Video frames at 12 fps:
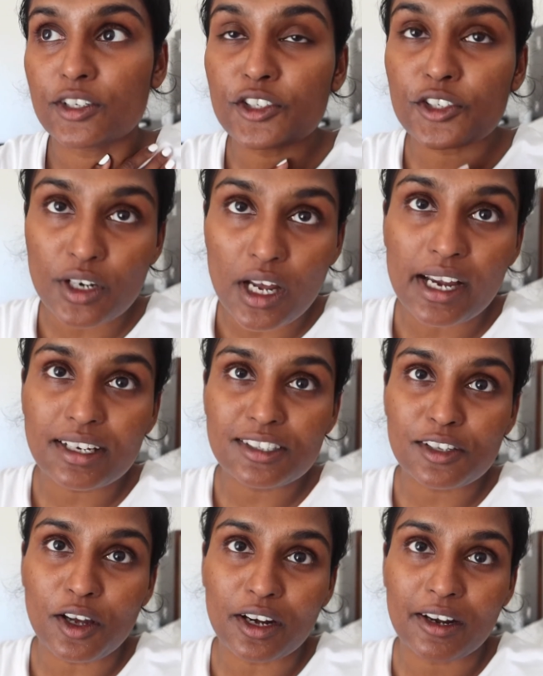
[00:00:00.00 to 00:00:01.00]
tonight
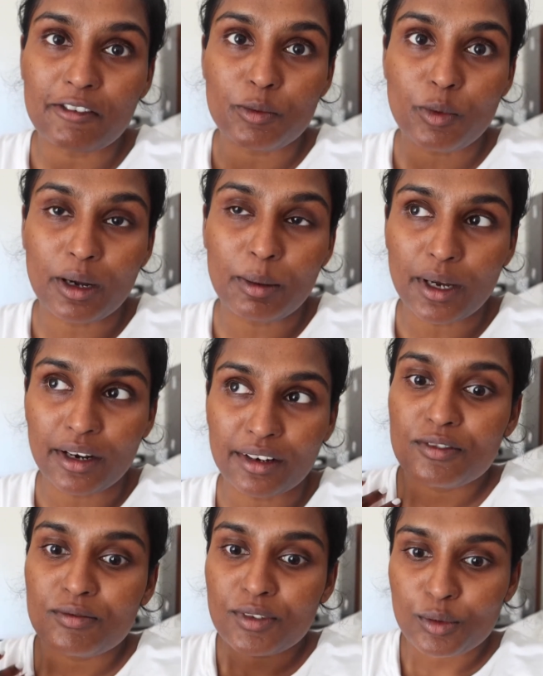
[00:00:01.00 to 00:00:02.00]
so I don't have to worry about
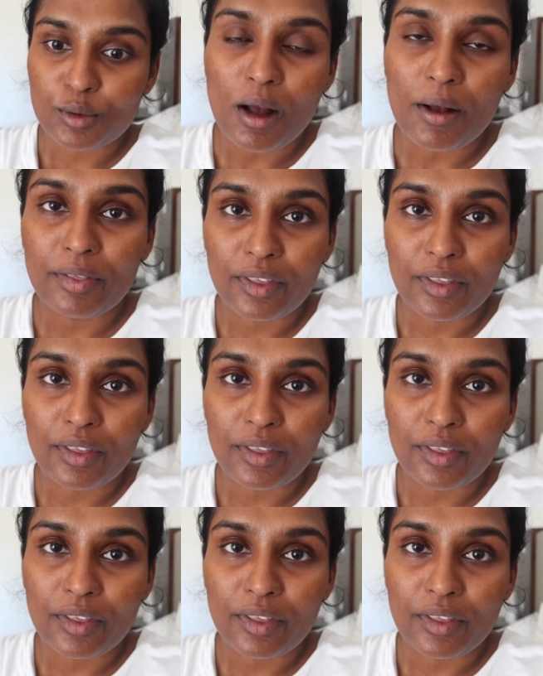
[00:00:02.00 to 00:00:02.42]
it throughout